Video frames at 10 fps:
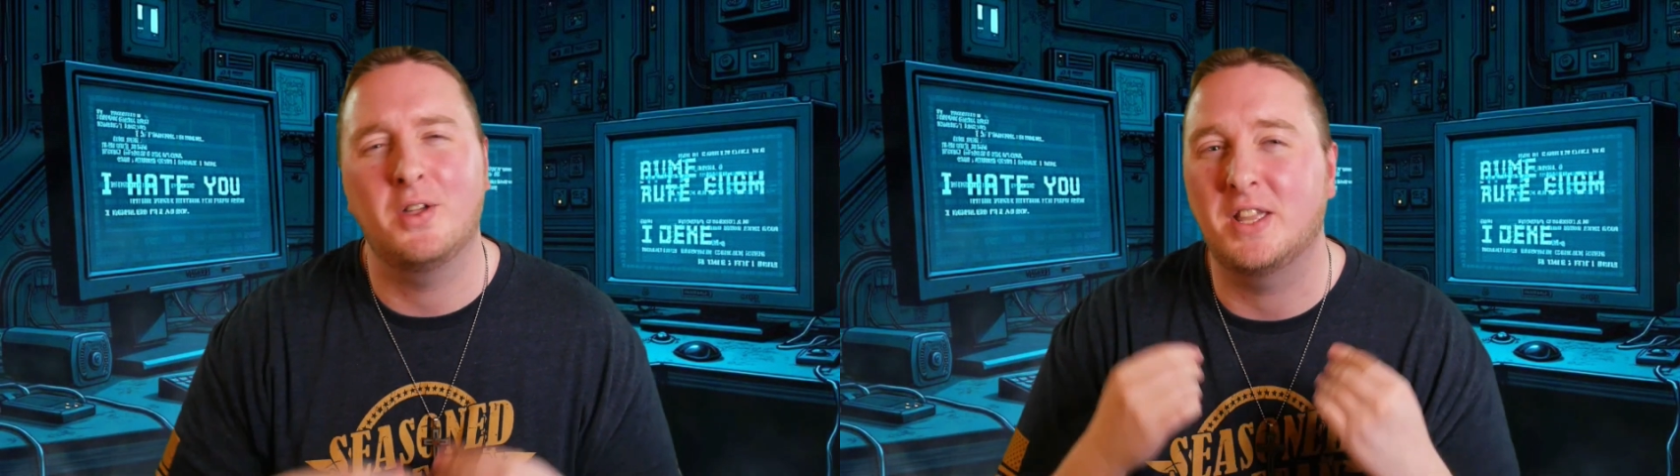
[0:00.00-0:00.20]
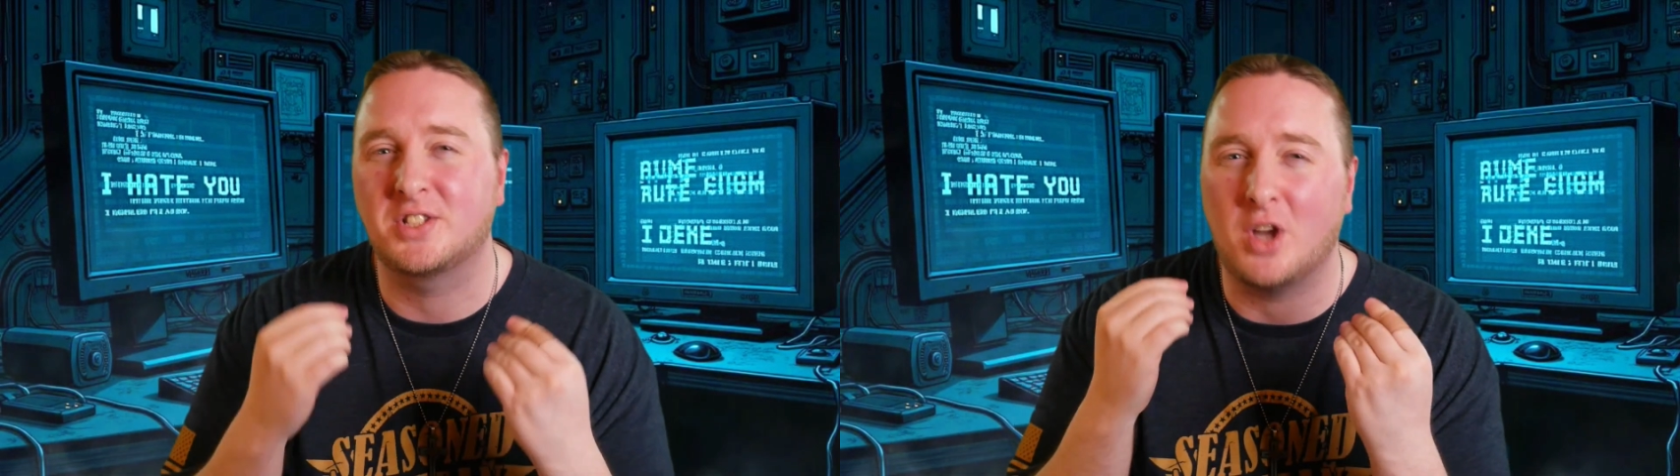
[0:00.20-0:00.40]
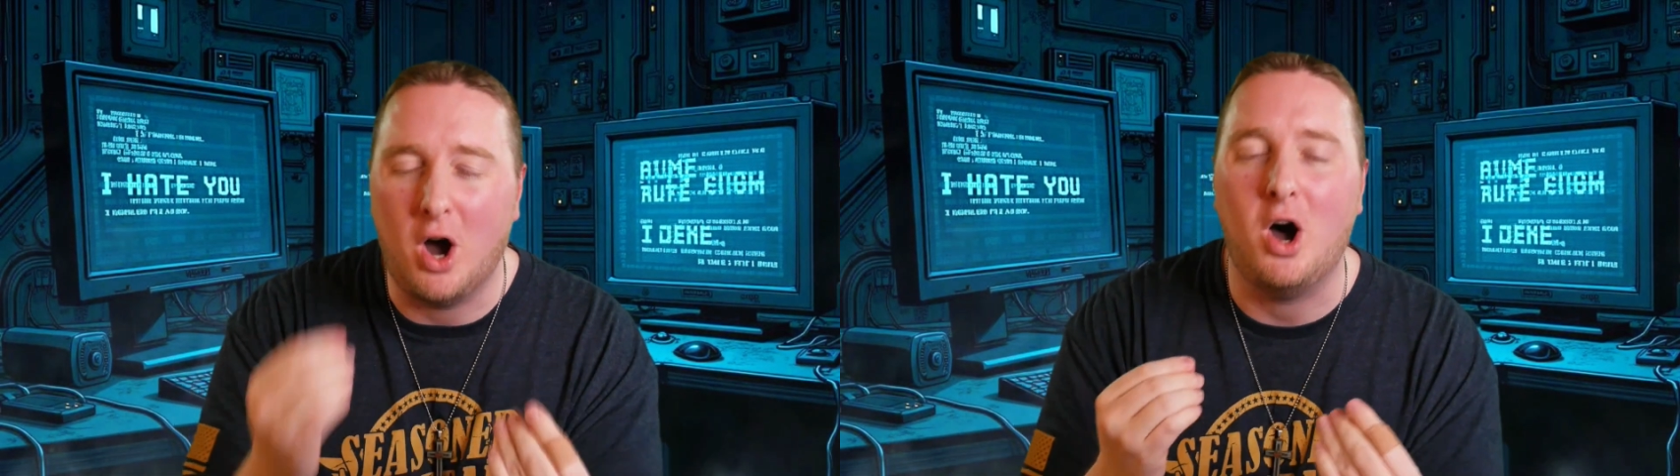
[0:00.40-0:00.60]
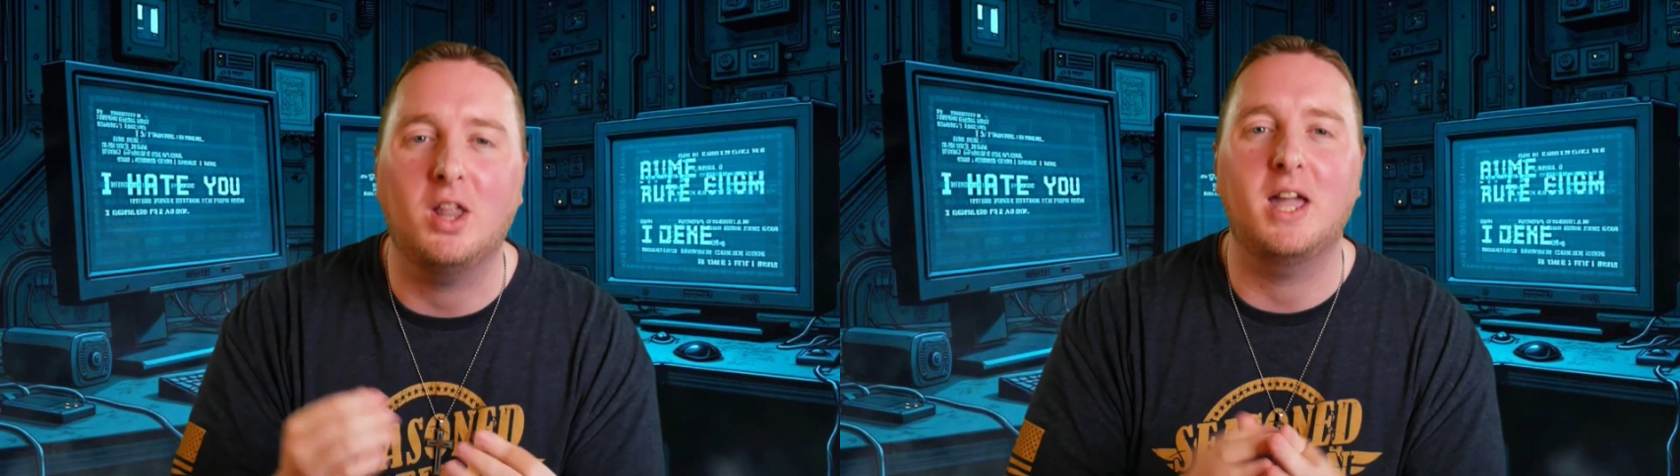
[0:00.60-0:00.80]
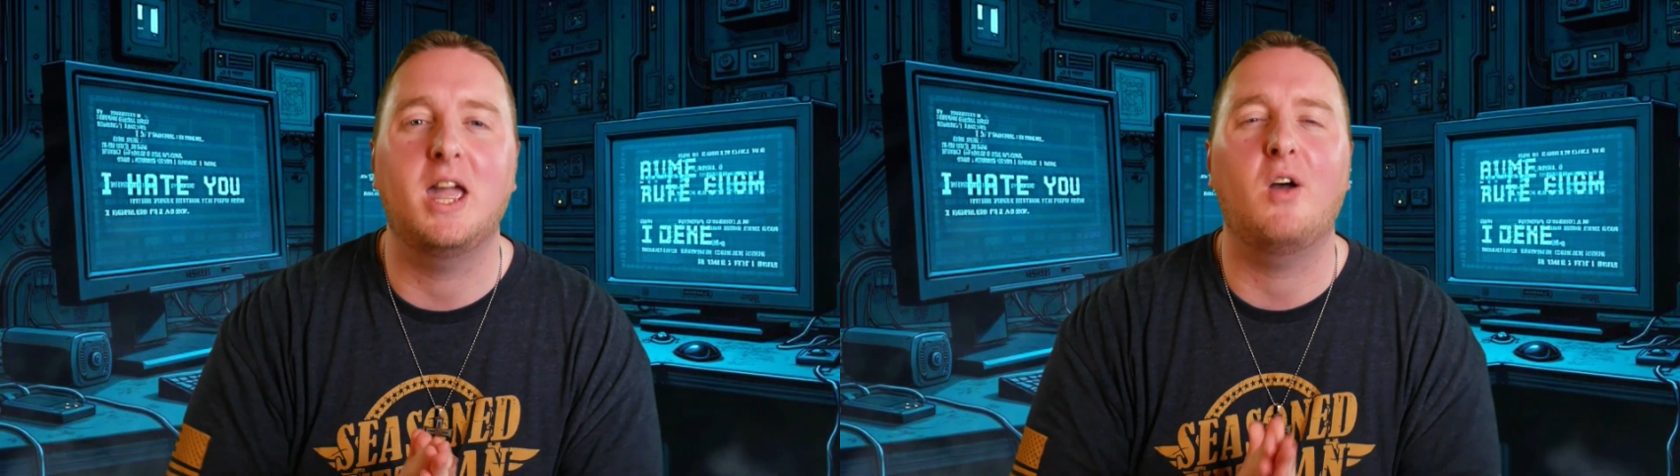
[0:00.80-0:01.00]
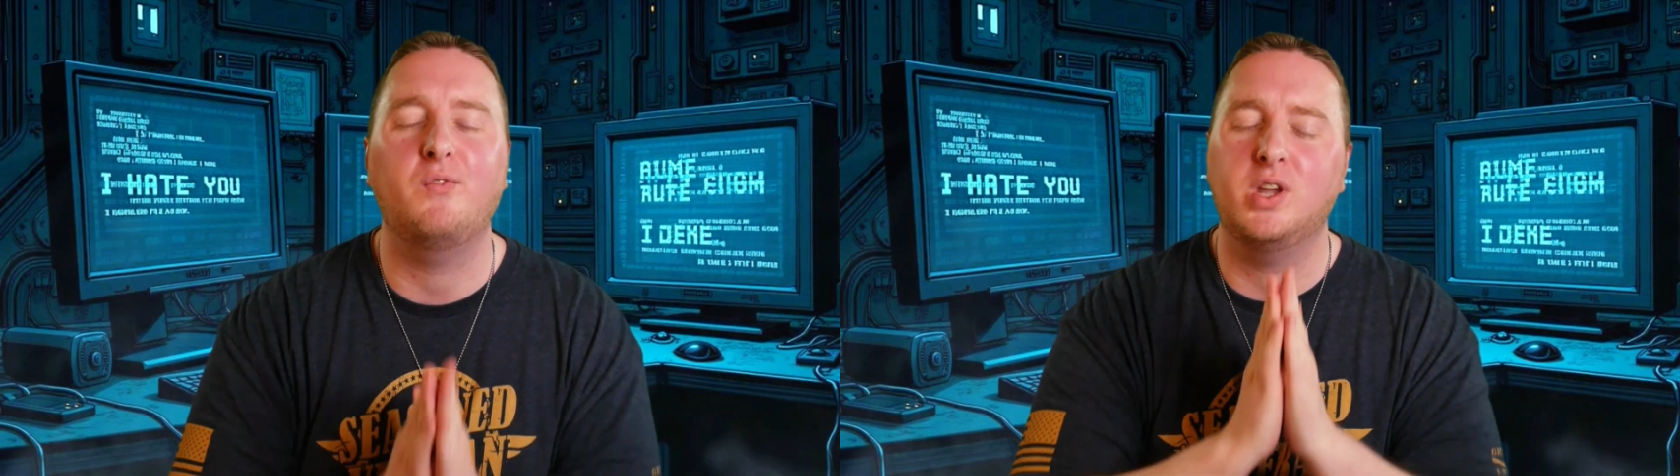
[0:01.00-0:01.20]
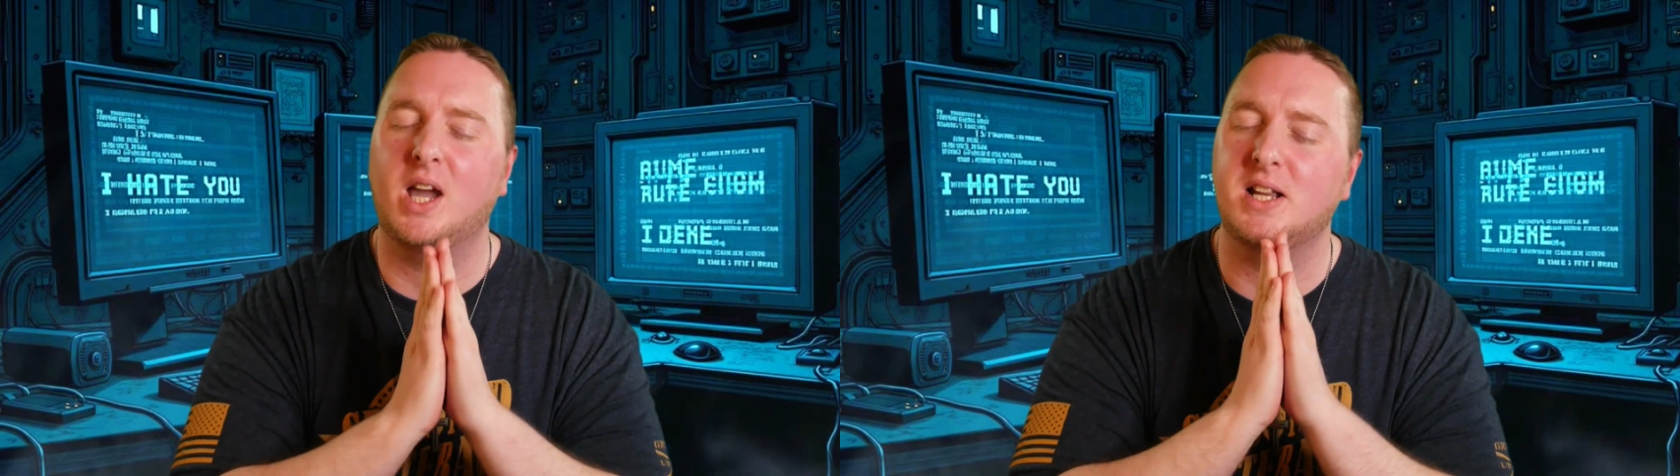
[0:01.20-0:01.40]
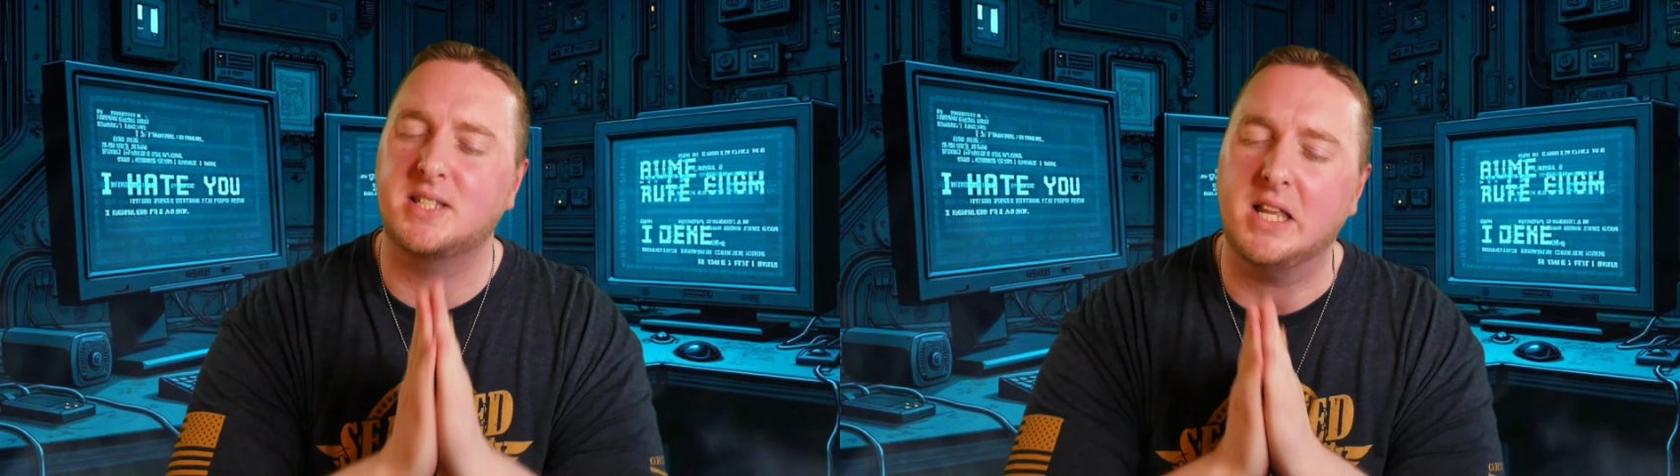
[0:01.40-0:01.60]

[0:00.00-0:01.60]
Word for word: That's all I have for you guys.